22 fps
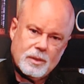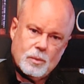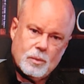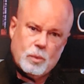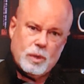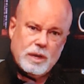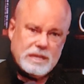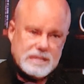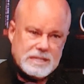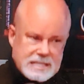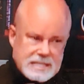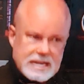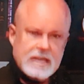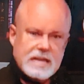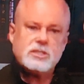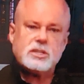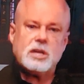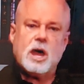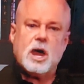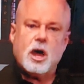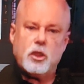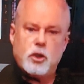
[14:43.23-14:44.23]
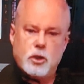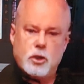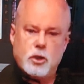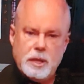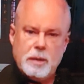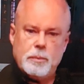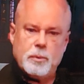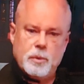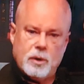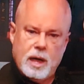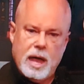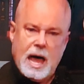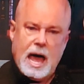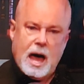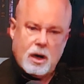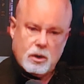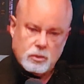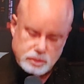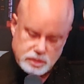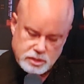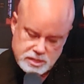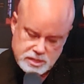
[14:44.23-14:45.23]
We teach other people
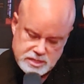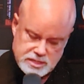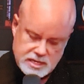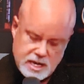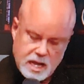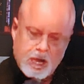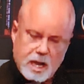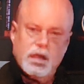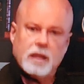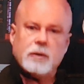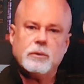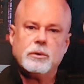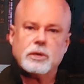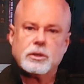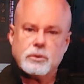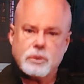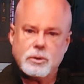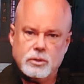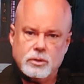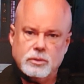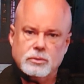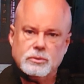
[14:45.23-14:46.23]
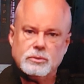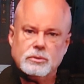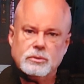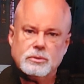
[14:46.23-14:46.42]
how to sell and recruit.